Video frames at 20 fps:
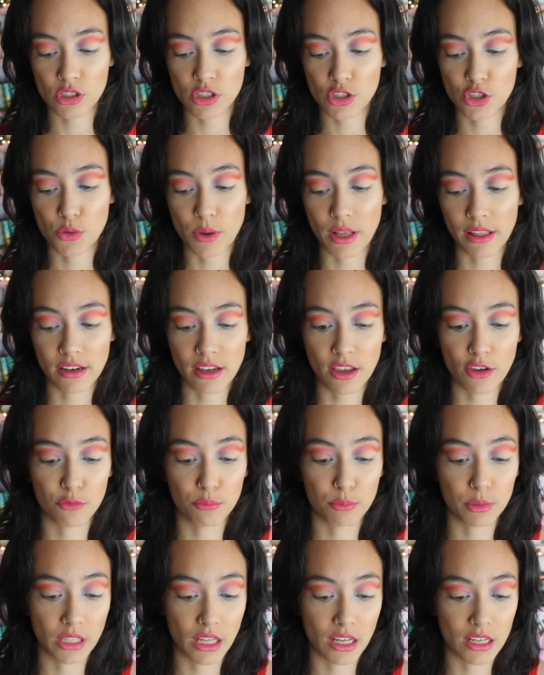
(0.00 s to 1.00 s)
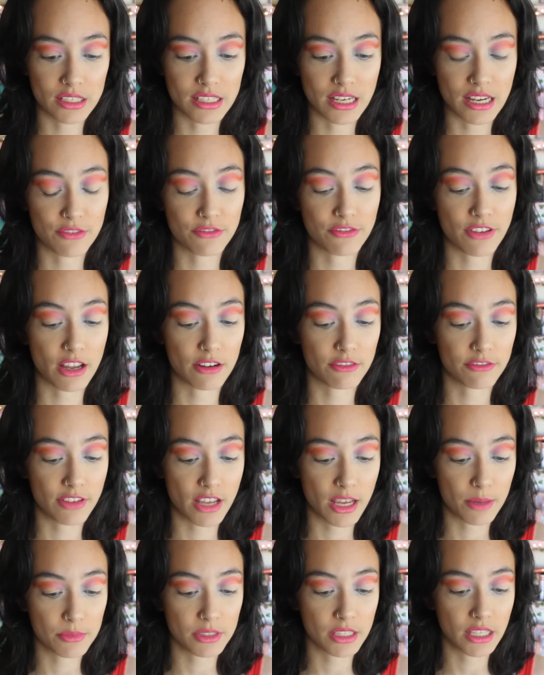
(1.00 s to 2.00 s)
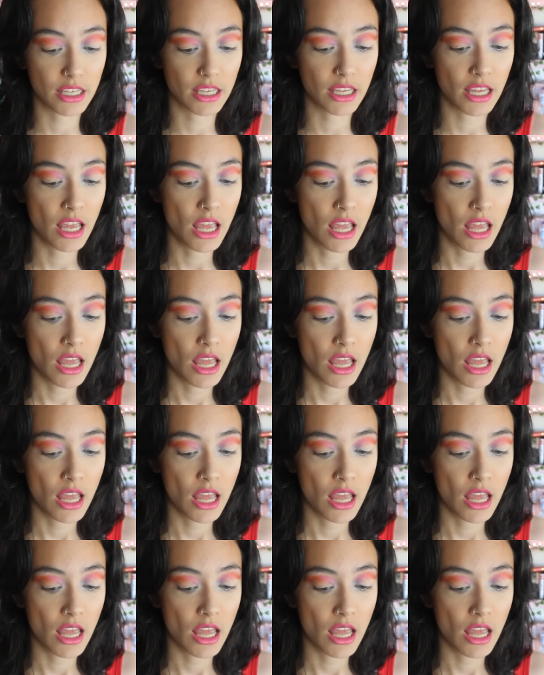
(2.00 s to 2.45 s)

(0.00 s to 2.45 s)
the duality of blood and found family,